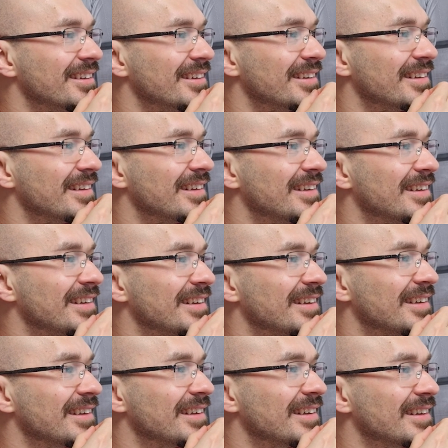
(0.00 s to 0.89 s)

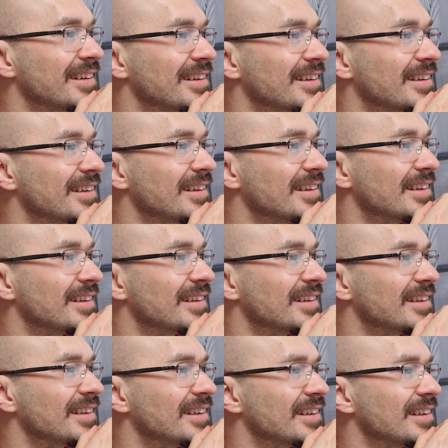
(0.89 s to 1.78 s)

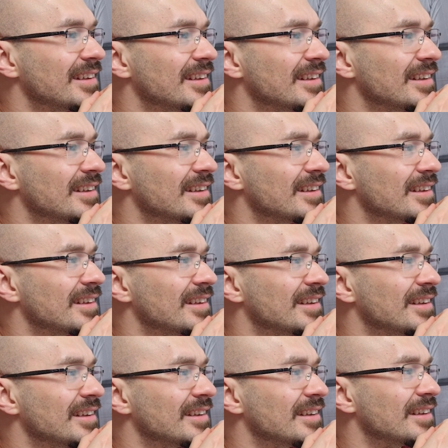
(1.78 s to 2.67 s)

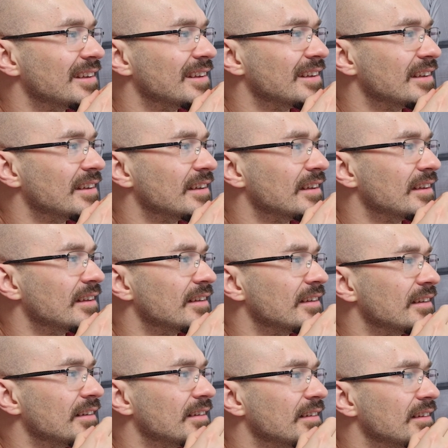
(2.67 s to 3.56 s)

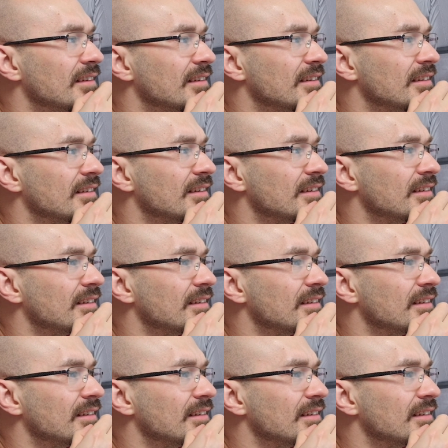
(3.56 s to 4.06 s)
(no one is talking)